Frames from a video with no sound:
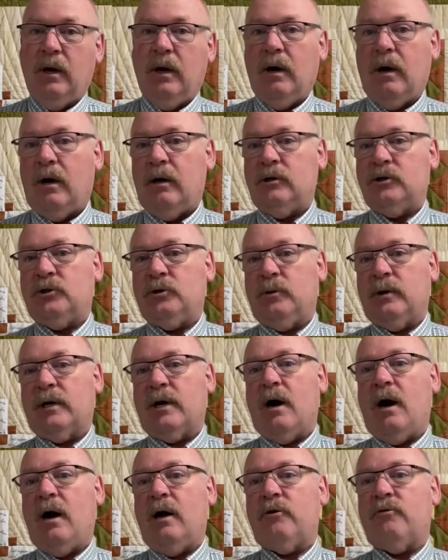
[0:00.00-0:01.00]
Also, a
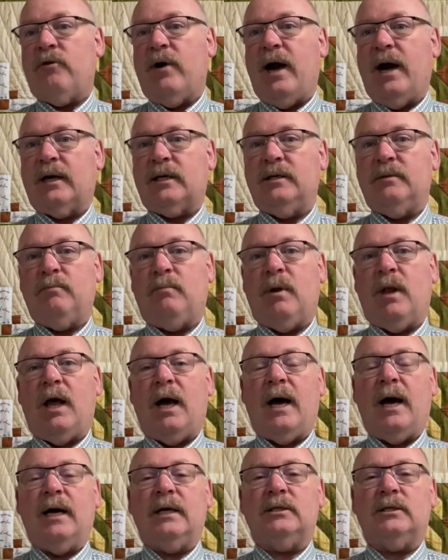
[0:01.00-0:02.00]
contract
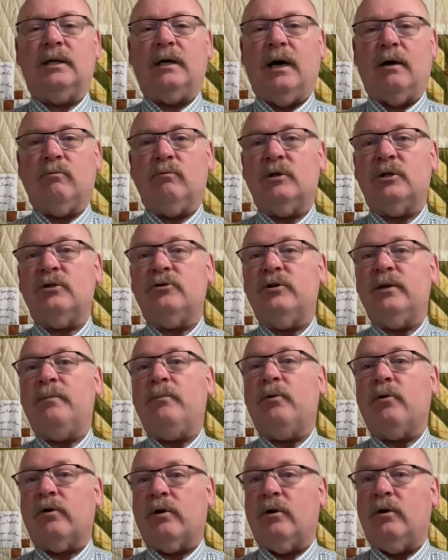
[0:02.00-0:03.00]
implies a
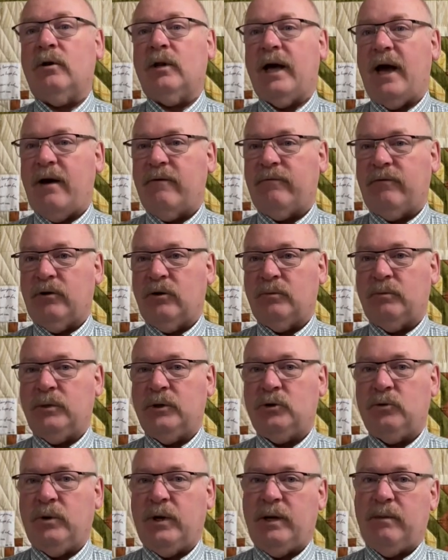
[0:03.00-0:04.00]
reciprocal effort
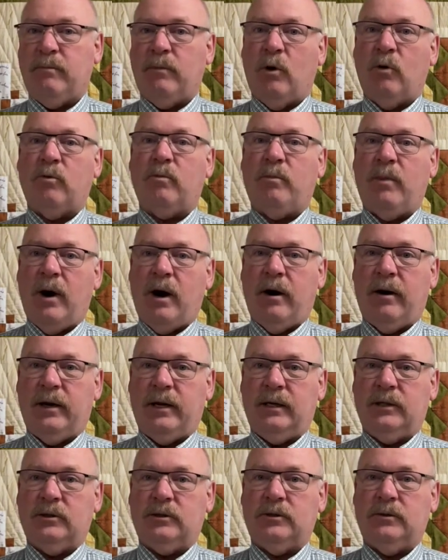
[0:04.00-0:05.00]
between both
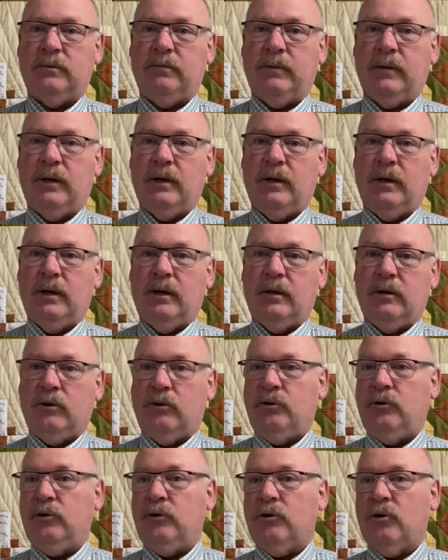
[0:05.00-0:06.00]
parties.
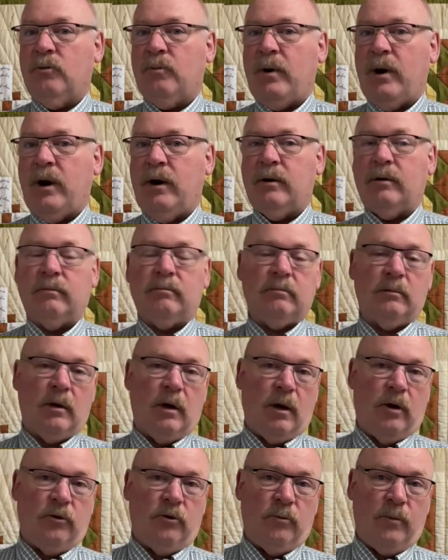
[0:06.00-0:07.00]
You do your part,
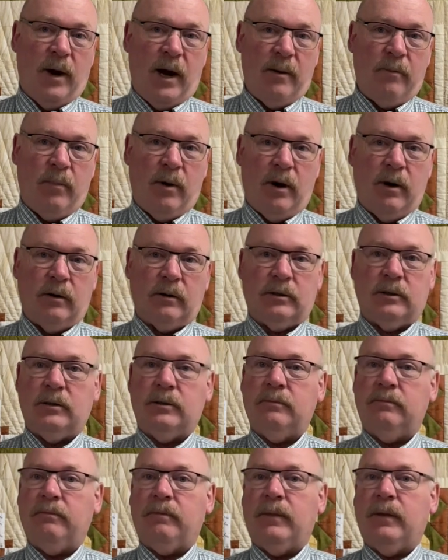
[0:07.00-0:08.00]
I'll do my part.
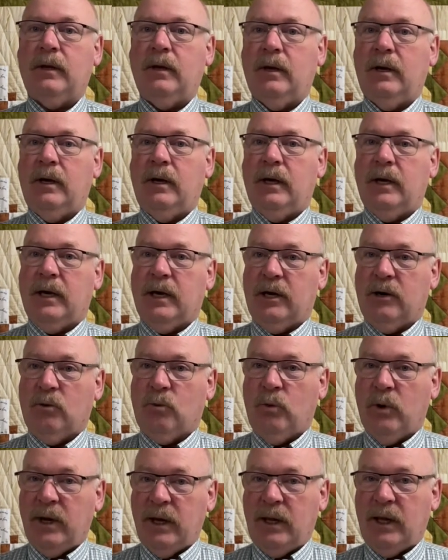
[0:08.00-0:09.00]
In a
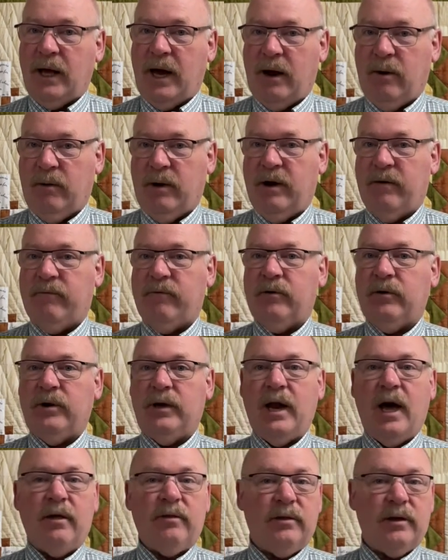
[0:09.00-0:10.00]
will, however,
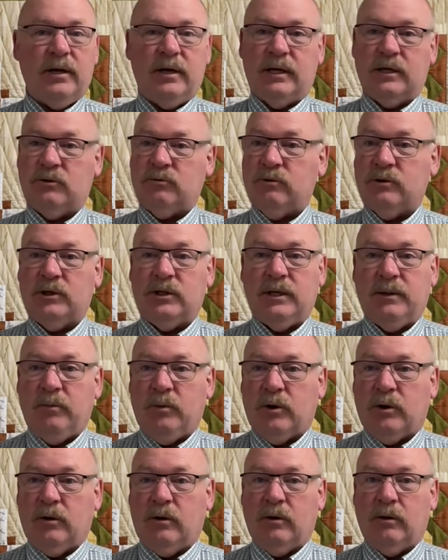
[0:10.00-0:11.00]
nothing is
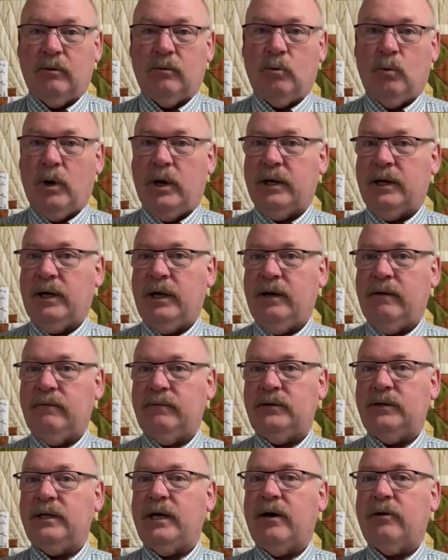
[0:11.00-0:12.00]
reciprocal. One
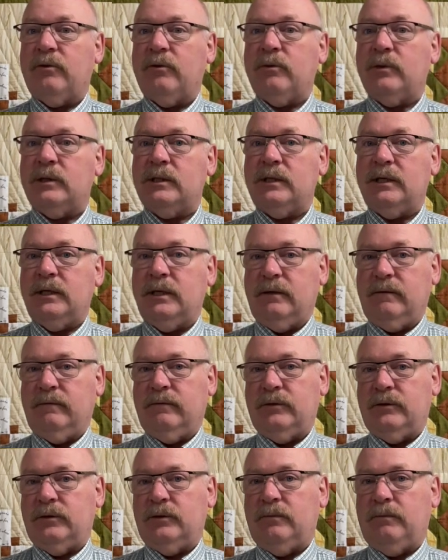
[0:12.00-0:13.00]
gives, the other
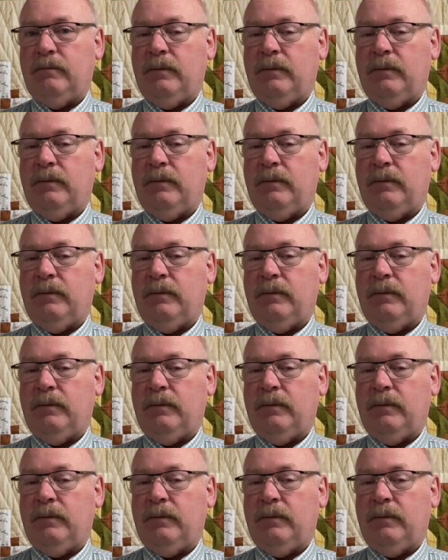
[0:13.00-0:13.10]
receives.